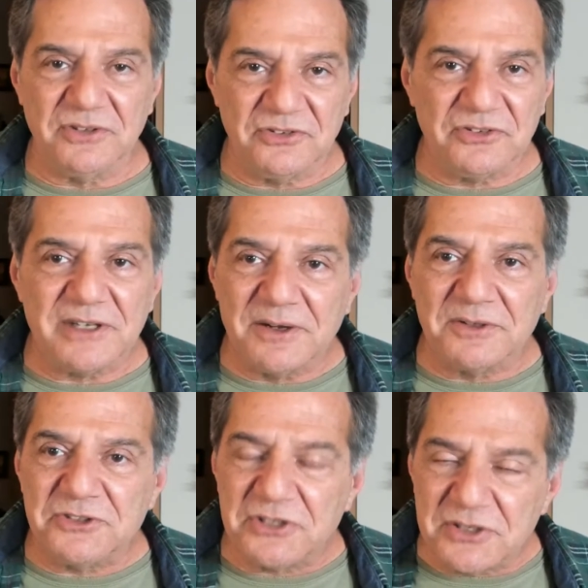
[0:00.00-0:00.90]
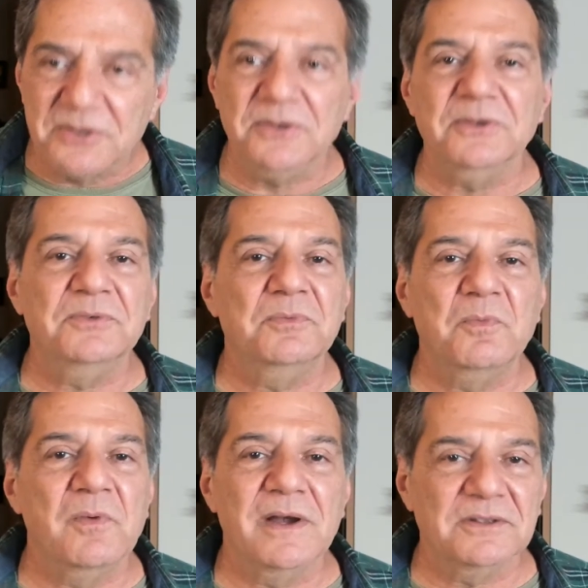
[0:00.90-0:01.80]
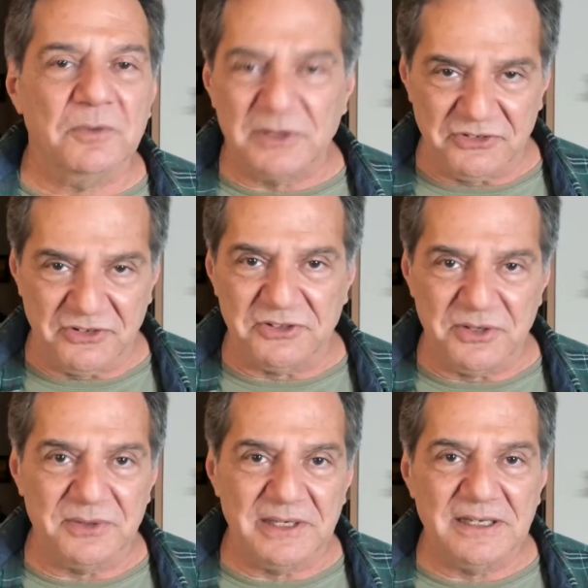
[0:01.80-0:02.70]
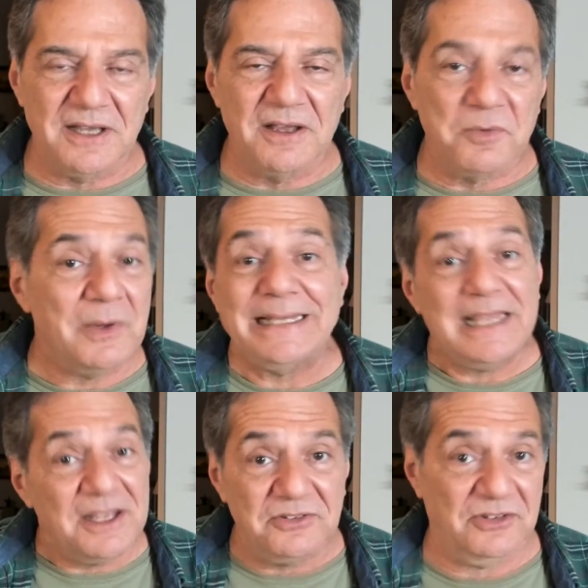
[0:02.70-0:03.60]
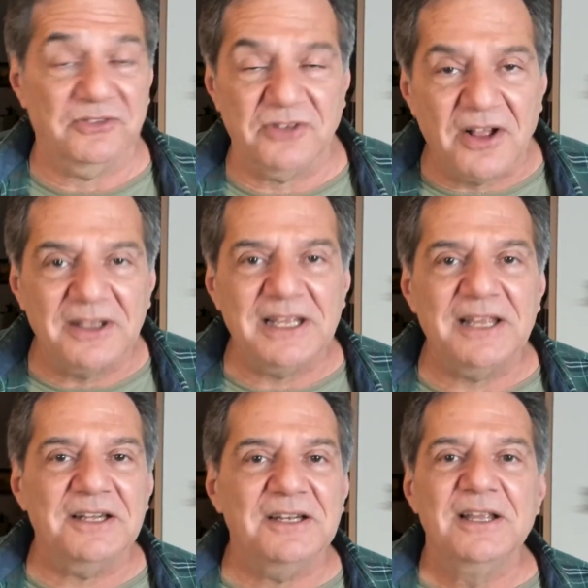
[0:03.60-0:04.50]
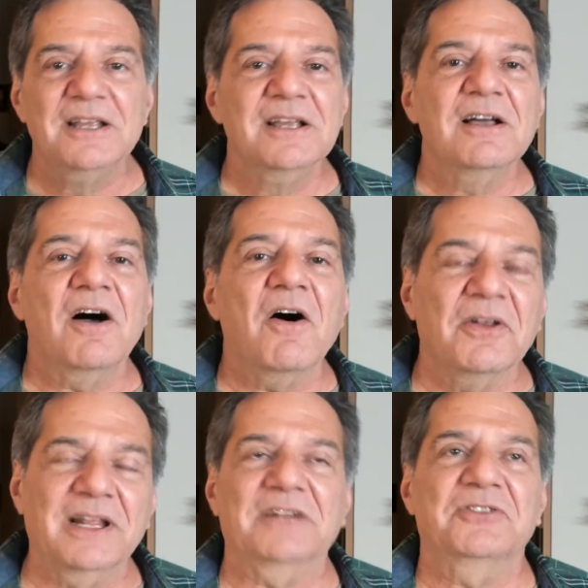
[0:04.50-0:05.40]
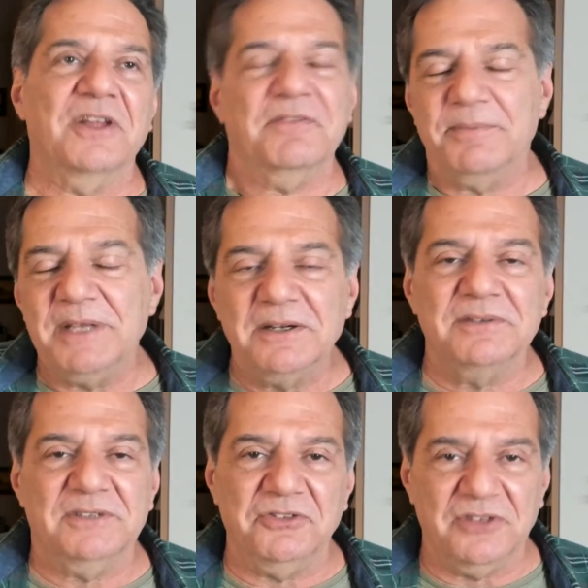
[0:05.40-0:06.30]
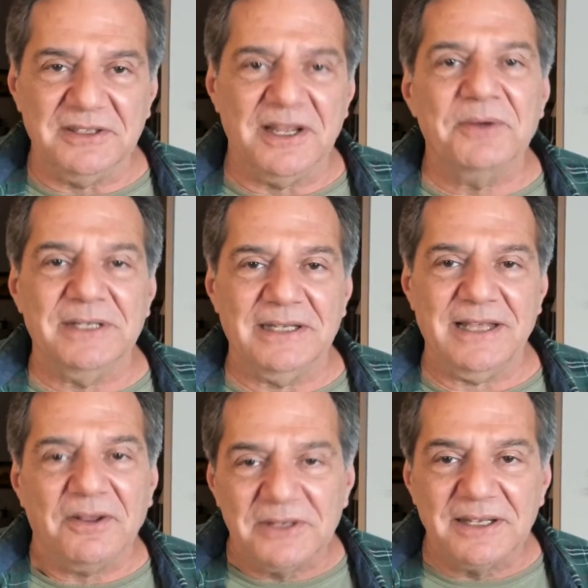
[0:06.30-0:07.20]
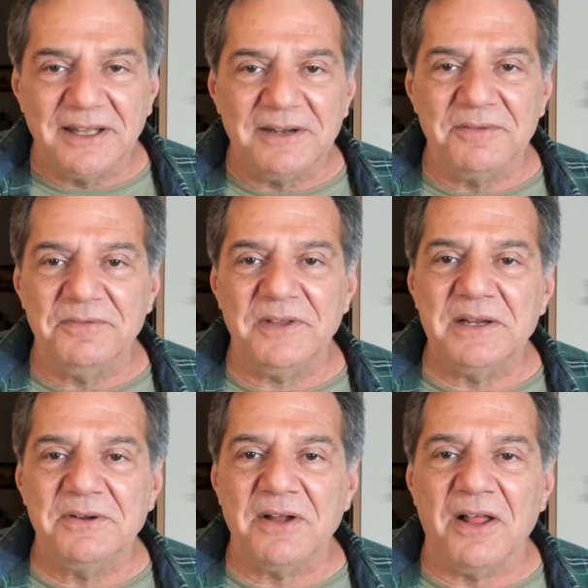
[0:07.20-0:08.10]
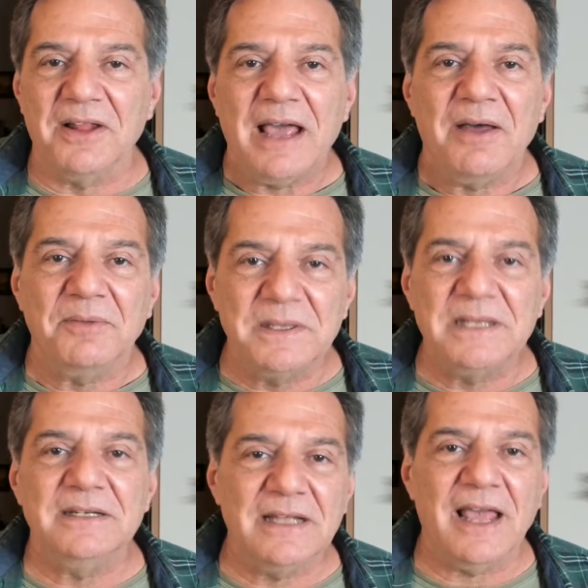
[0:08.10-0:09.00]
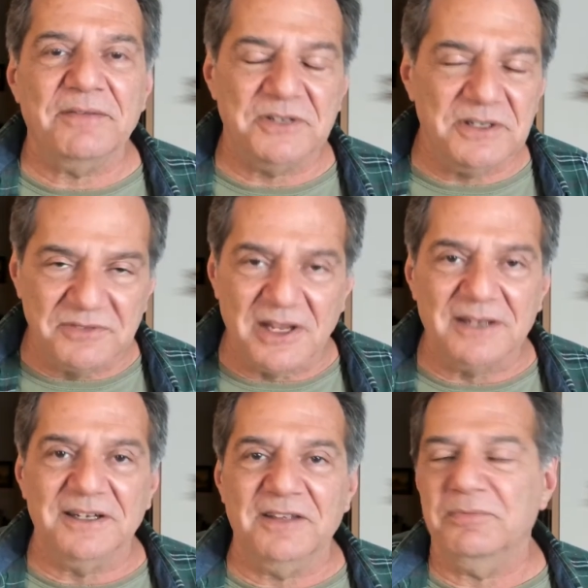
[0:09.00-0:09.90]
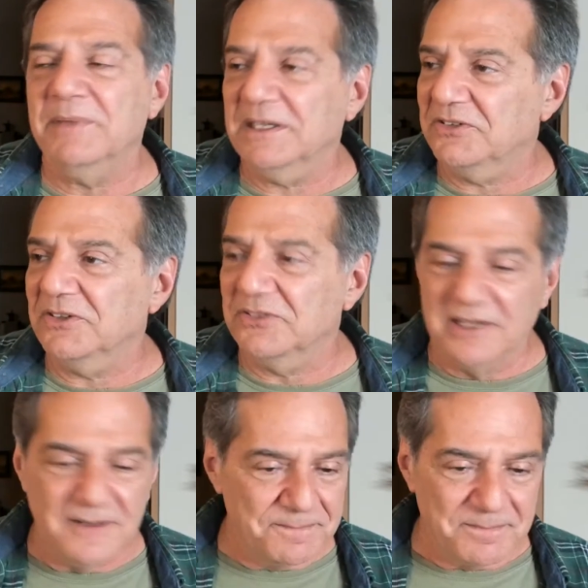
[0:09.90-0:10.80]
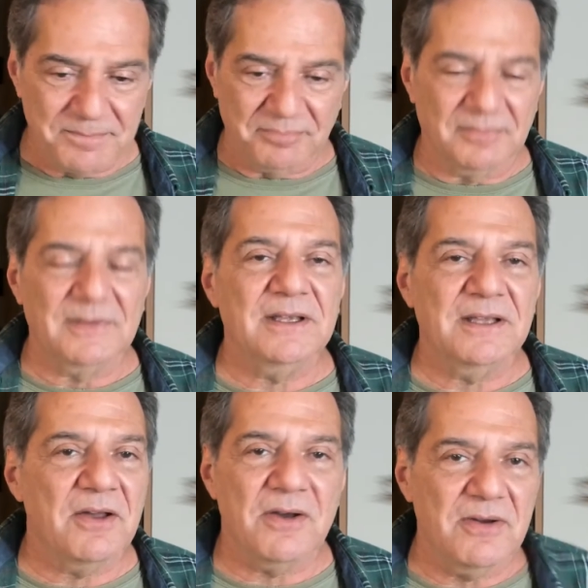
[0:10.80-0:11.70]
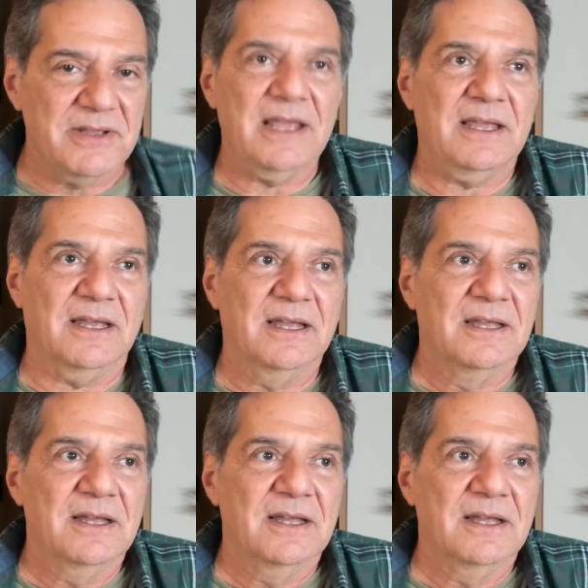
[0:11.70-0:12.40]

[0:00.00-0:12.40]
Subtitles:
the snare tuned? What's the tuning? What key is the song in? All that stuff. I mean, you don't have to sit down with a calculator and figure it all out, but after you've done enough mixes, you go, okay,